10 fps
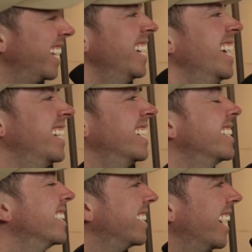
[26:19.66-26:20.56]
Which,
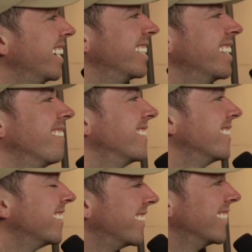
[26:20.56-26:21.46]

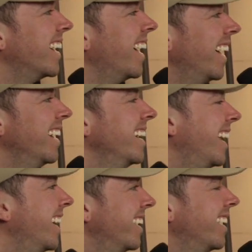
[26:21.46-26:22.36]

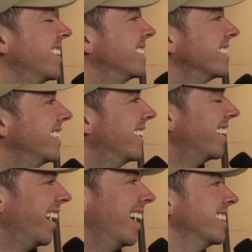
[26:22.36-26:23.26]
I mean, that's pretty
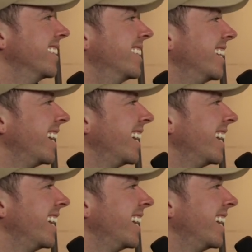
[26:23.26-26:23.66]
centralized.